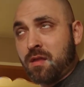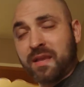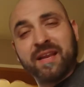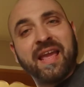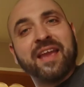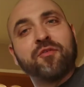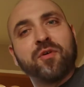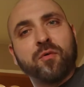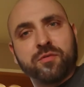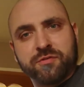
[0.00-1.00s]
like an
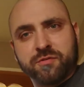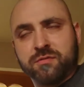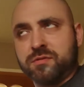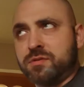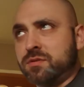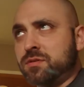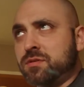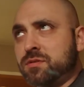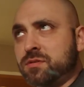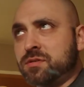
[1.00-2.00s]
angry orchard,
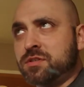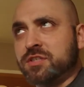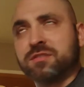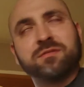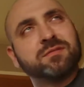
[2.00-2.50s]
just